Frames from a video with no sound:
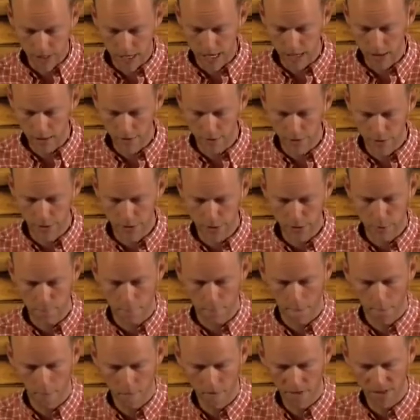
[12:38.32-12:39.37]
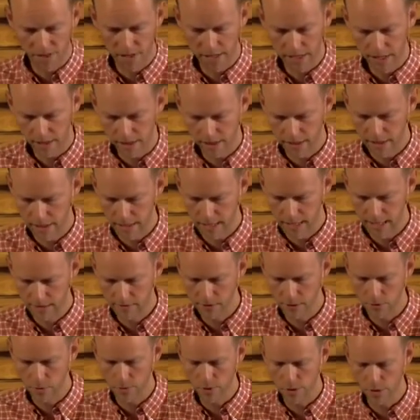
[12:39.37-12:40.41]
scholars think that
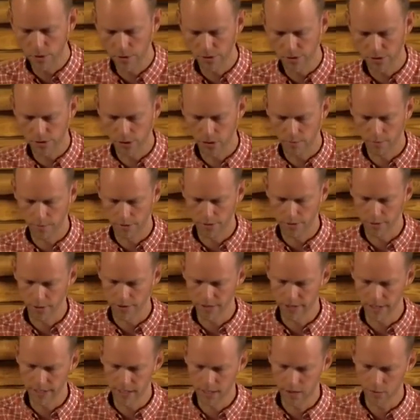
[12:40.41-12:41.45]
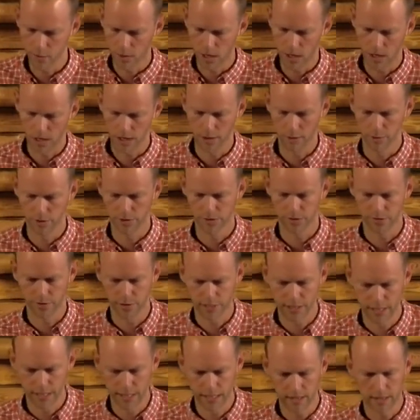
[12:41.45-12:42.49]
David wrote Psalm 13 while he was
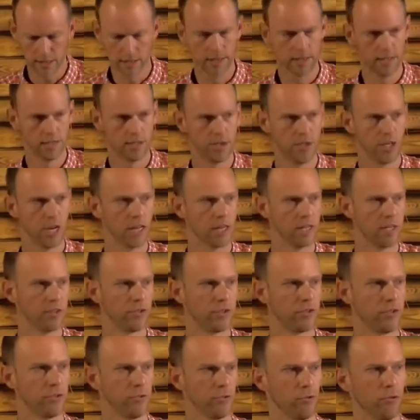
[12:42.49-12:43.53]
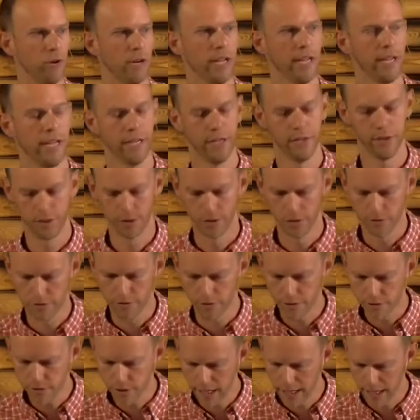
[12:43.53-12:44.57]
fleeing the jealous rage
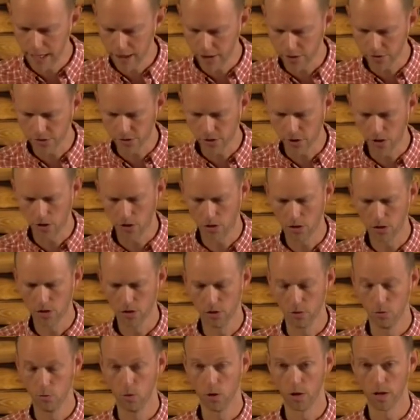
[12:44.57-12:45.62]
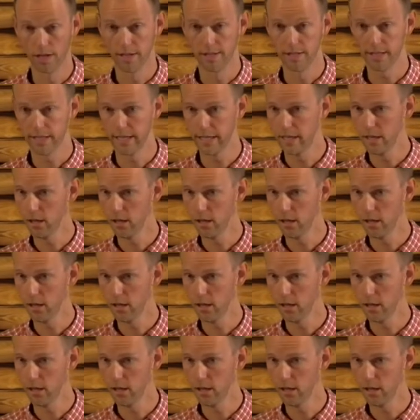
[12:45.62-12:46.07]
of King Saul, who wanted to